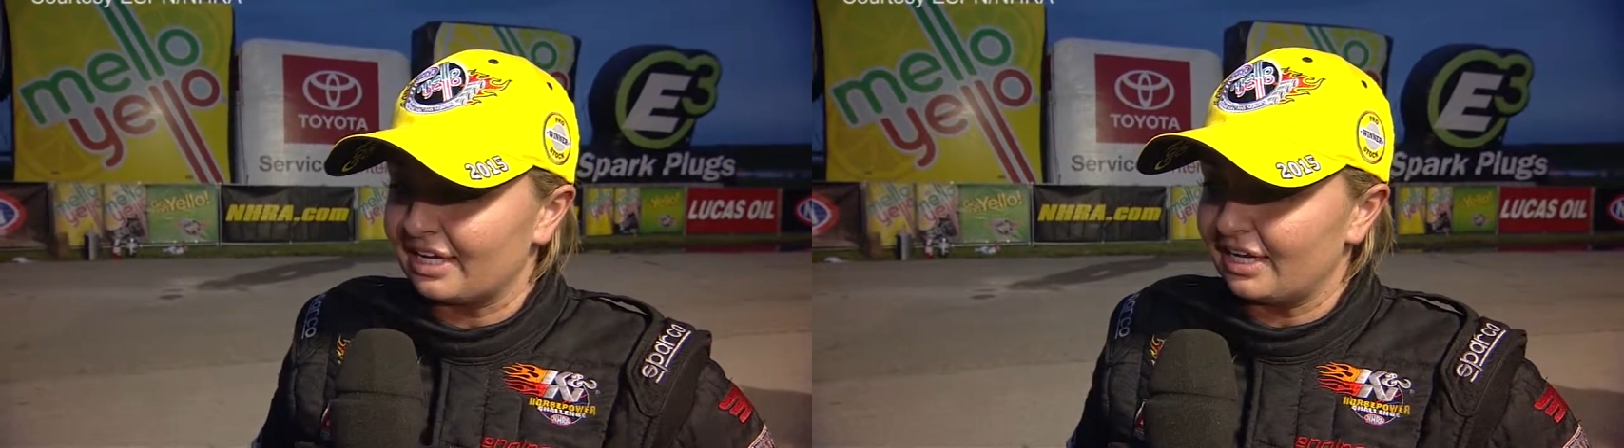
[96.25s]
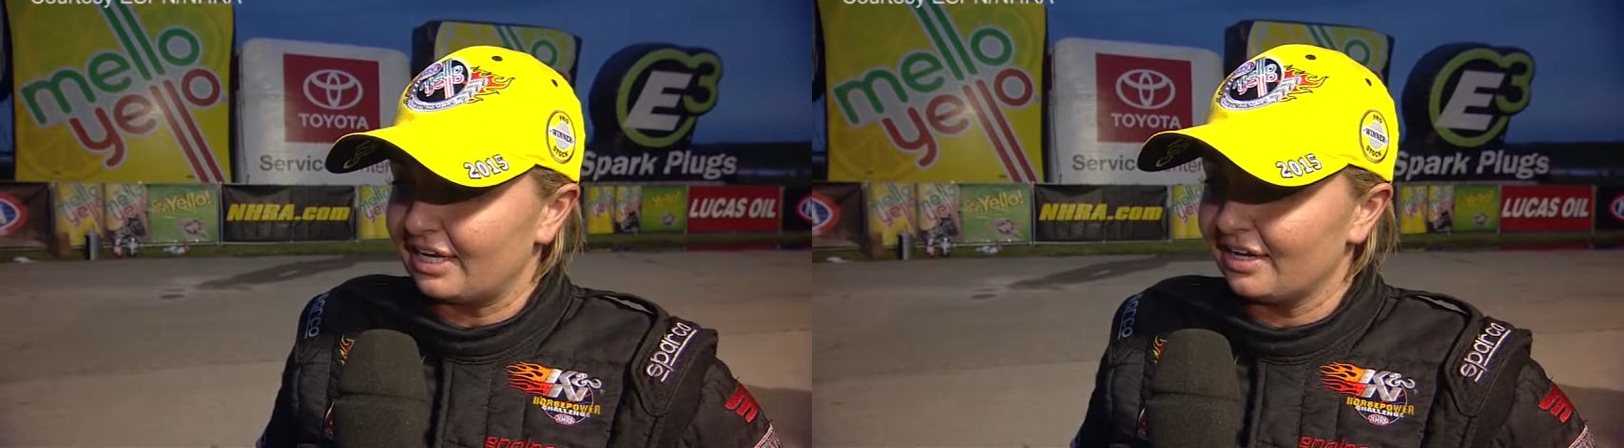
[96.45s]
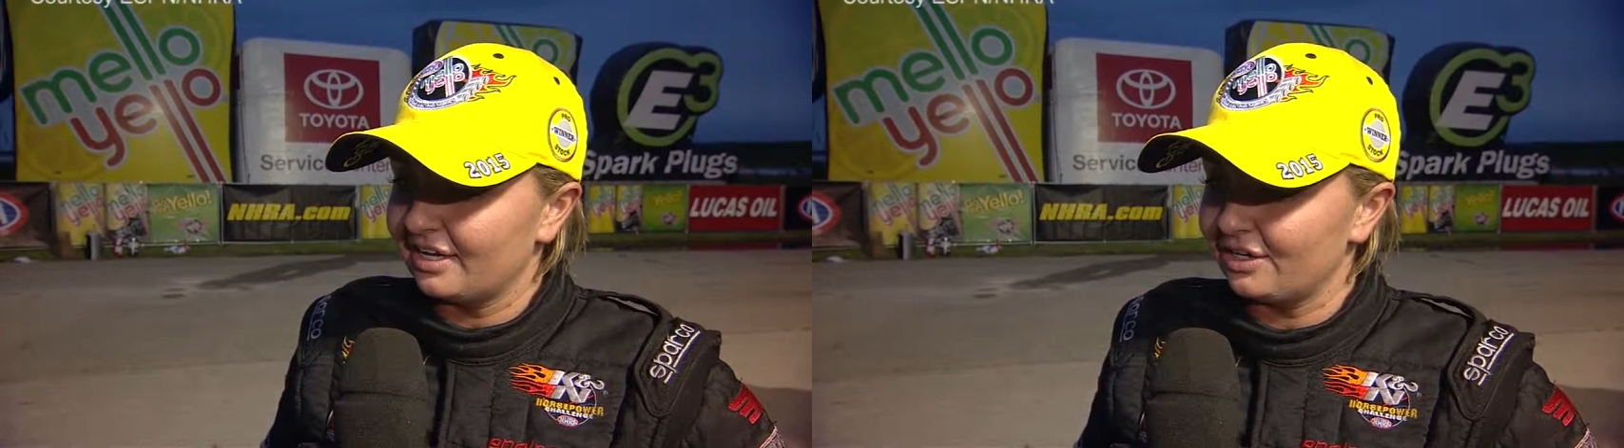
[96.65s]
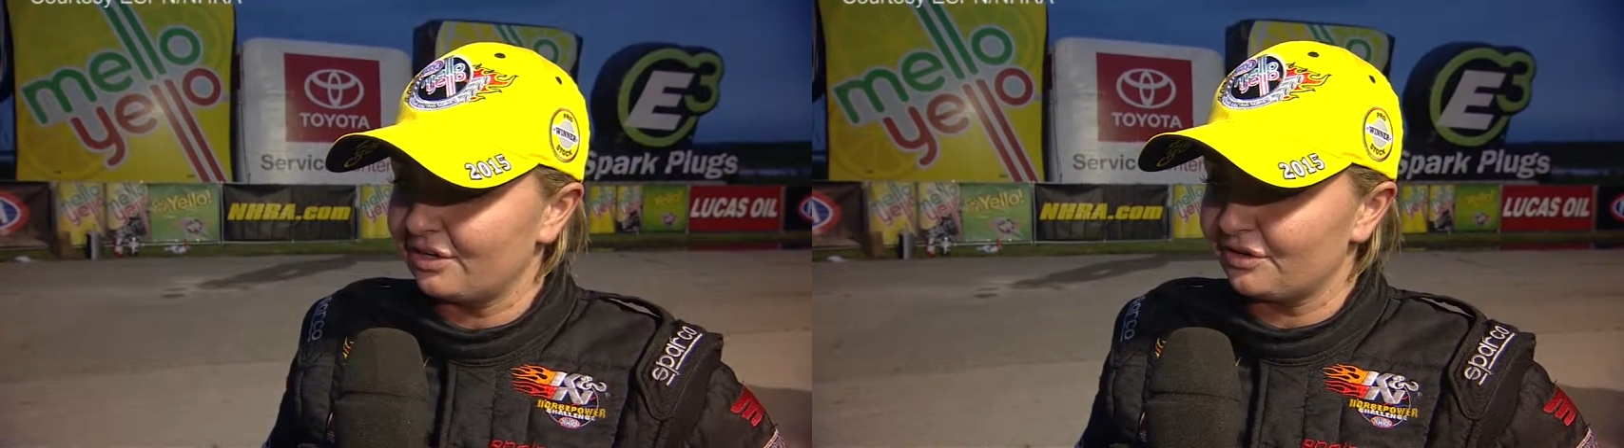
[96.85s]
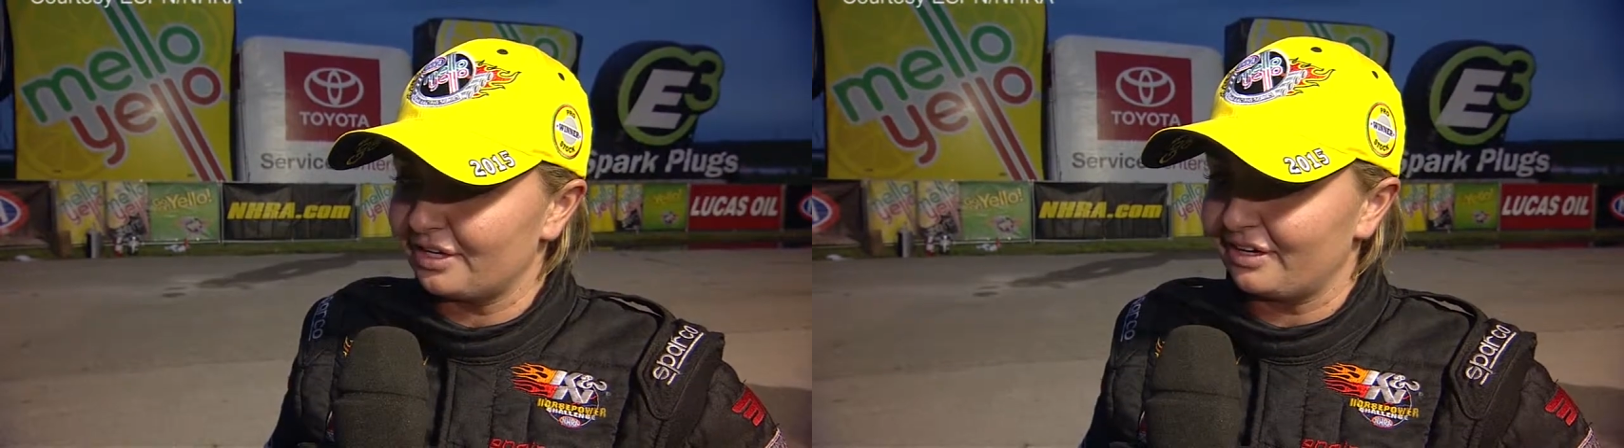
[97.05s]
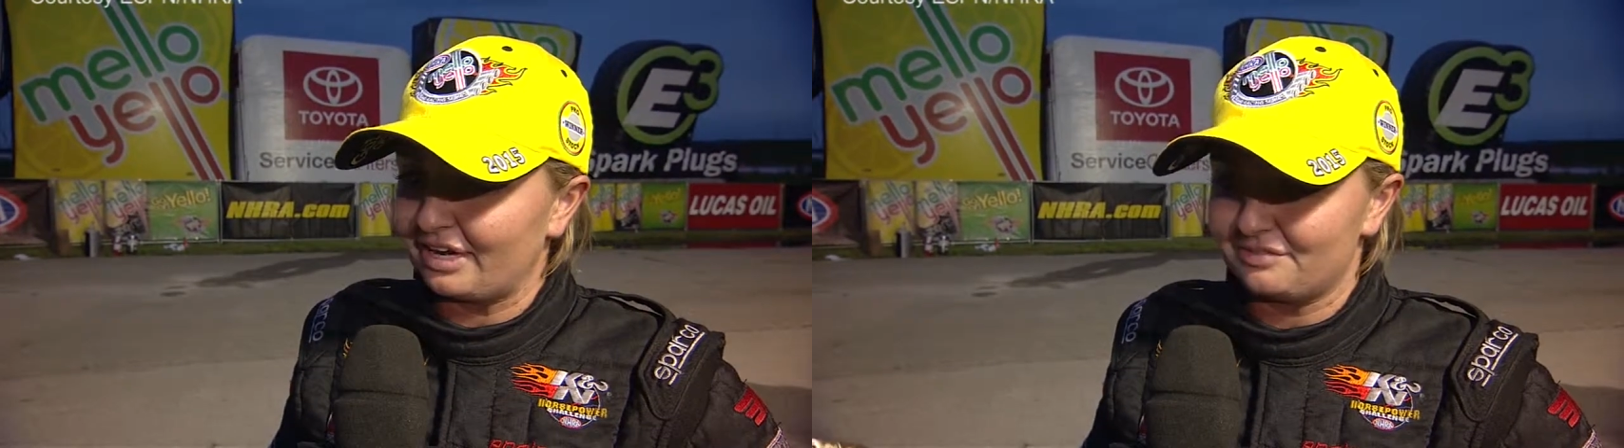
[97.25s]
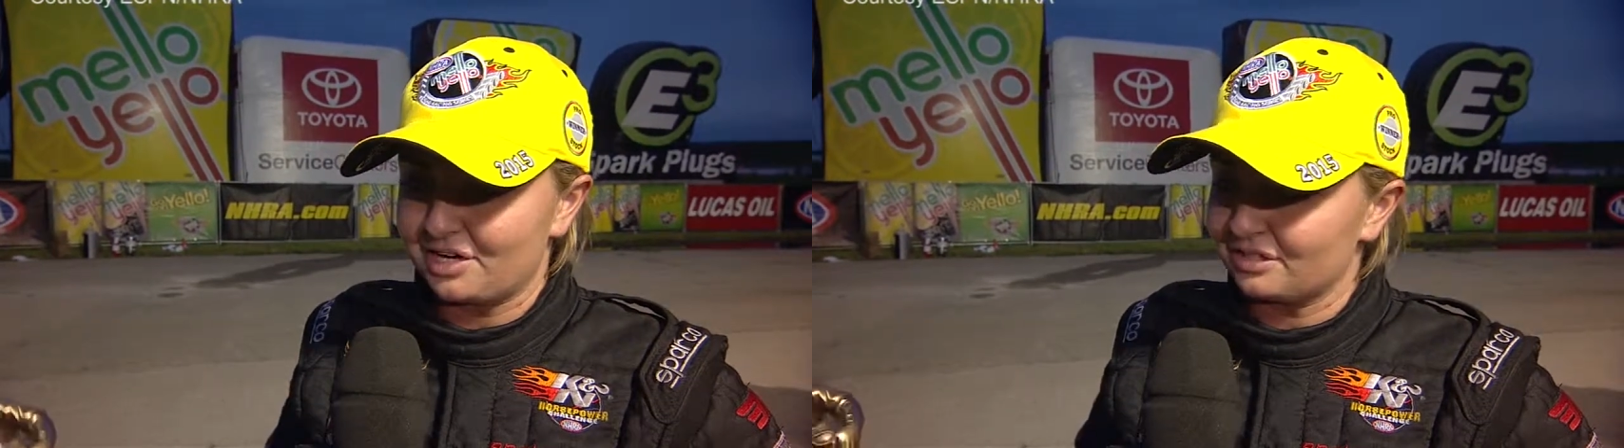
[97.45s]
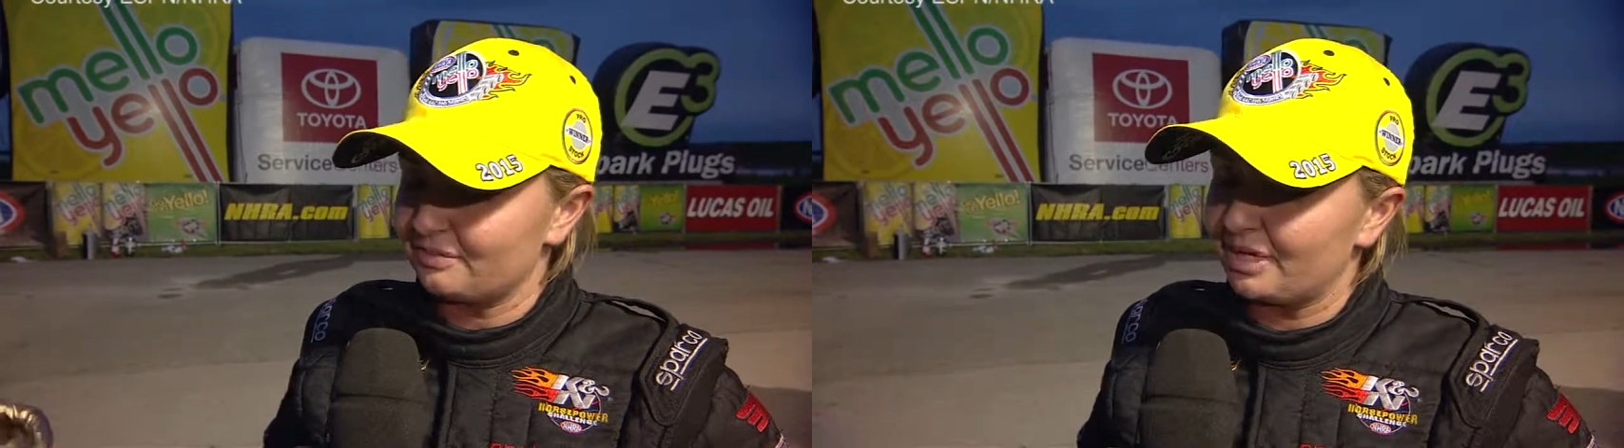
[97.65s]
And you know, there, I've talked